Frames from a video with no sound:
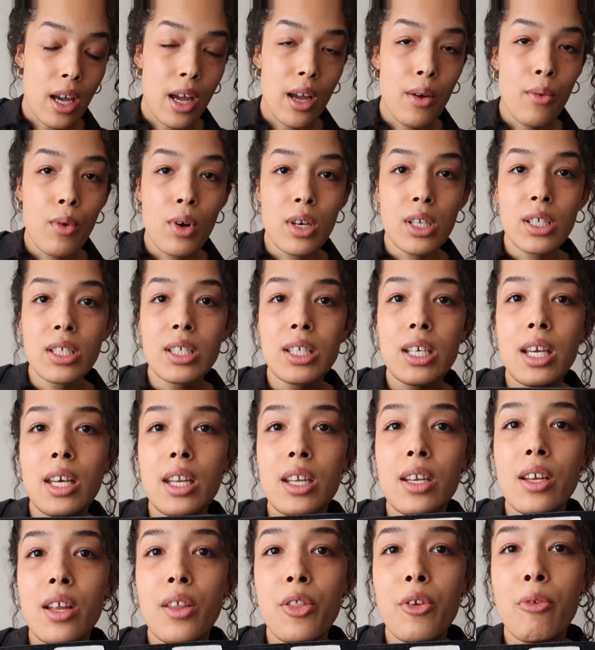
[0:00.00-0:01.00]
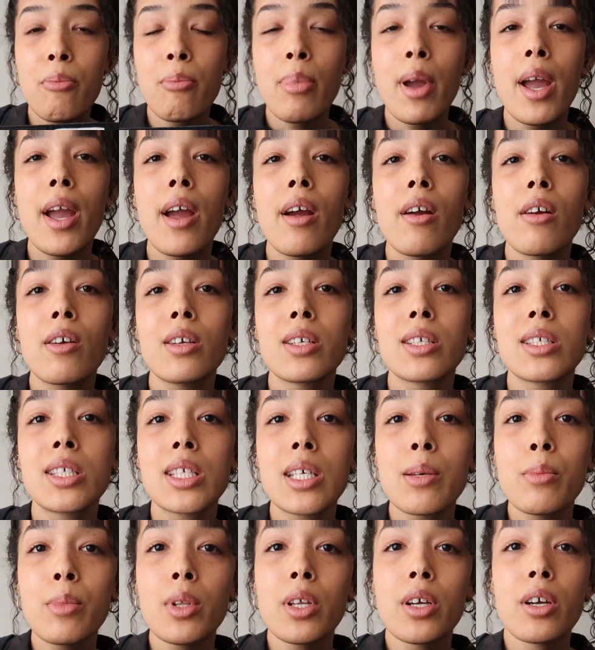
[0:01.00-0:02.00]
I wanted to get another pair
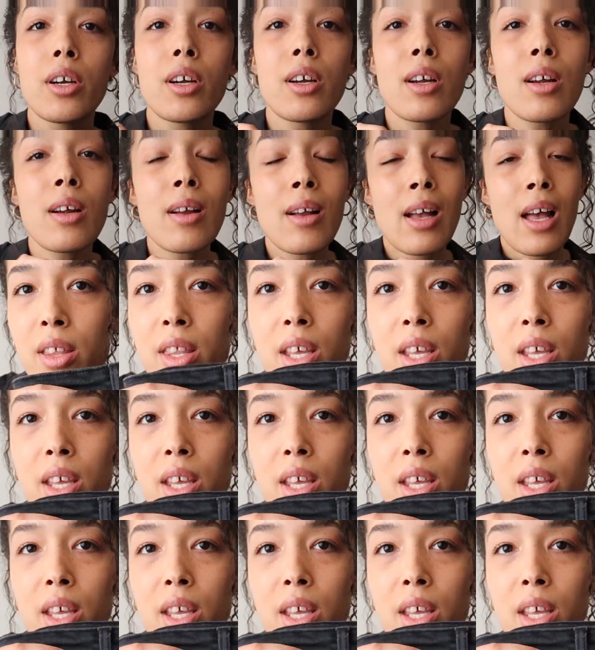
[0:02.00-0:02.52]
similar.